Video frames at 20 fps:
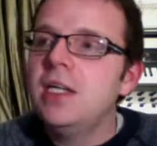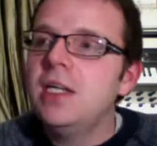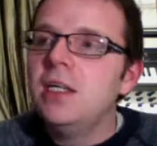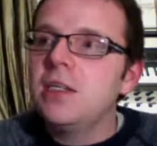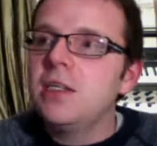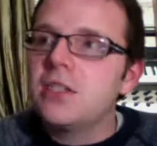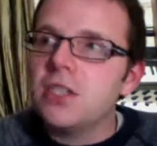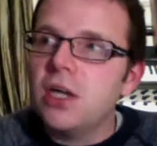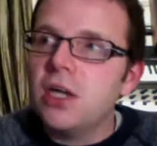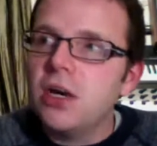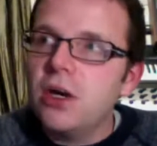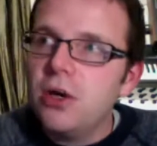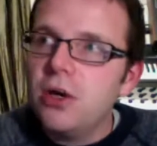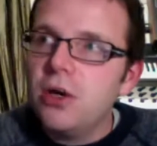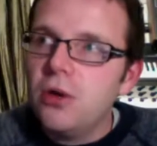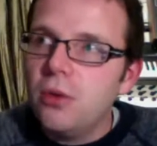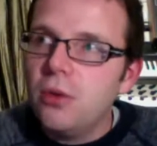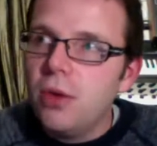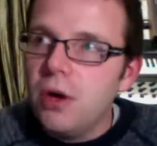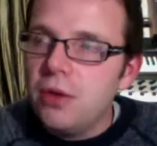
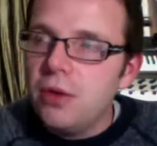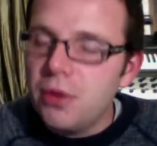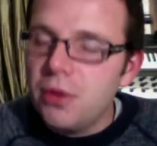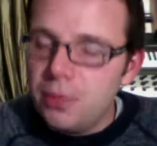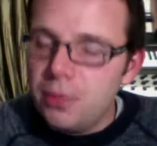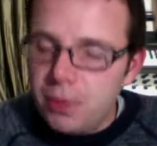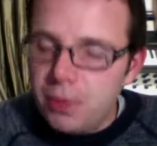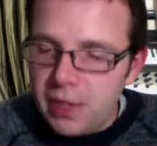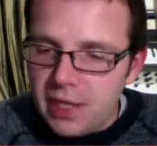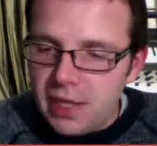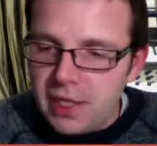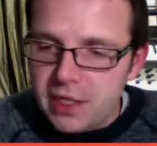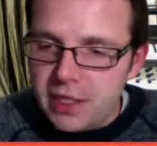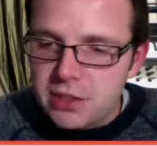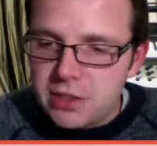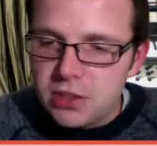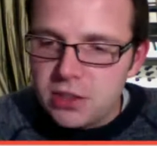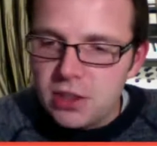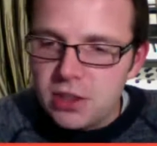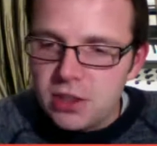So the plan is
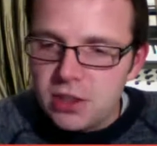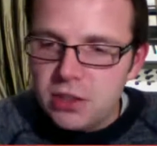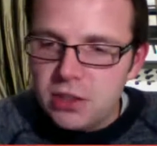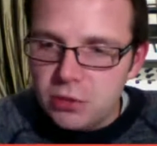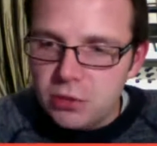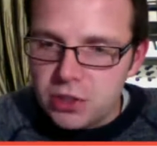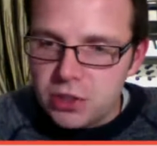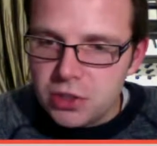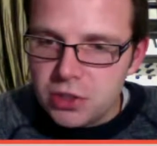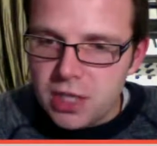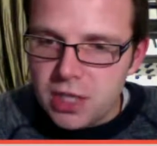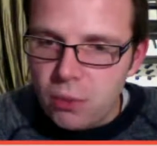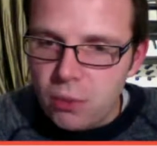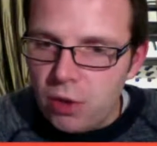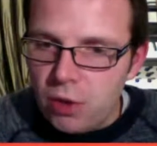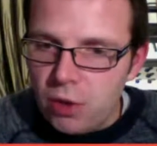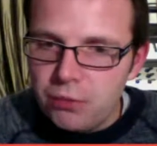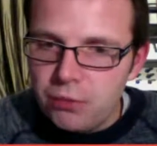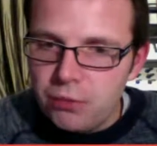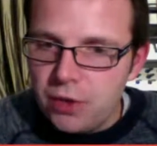that you'll just get one
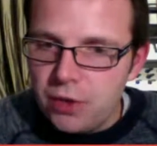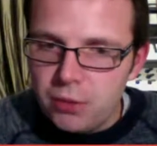file,